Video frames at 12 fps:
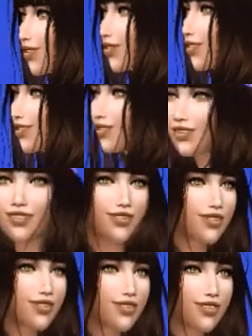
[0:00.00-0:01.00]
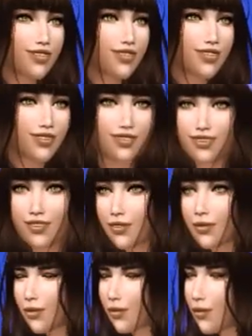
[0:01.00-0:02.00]

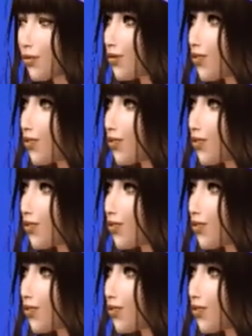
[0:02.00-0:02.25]
Nothing is said.